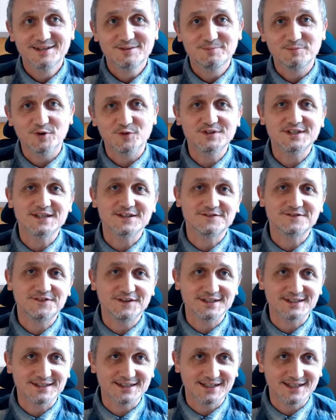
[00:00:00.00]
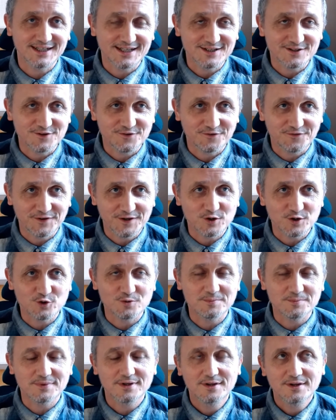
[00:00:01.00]
But obviously if it's in a
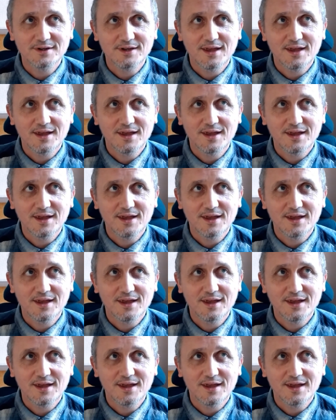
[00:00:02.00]
film